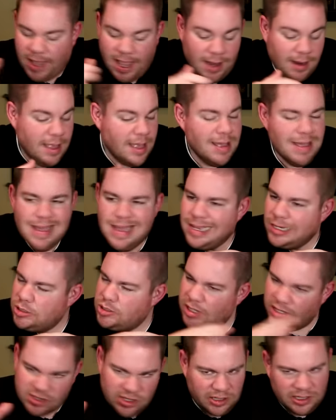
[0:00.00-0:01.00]
that.
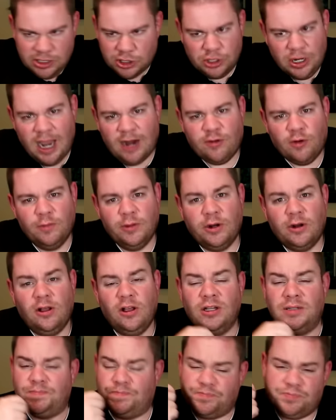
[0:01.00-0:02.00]
doesn't detract from it
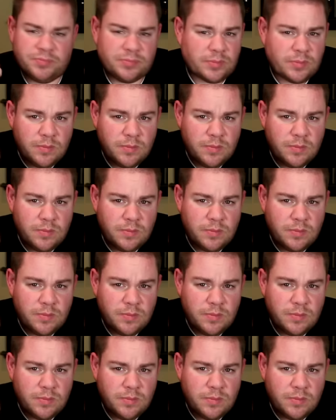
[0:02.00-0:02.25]
all.